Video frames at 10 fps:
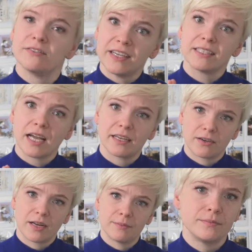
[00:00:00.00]
A Venn
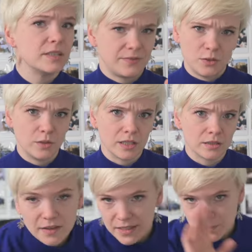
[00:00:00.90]
diagram, if you will.
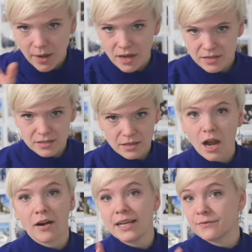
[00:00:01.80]
These pots
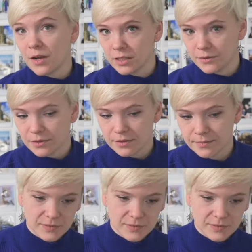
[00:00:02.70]
are as follows.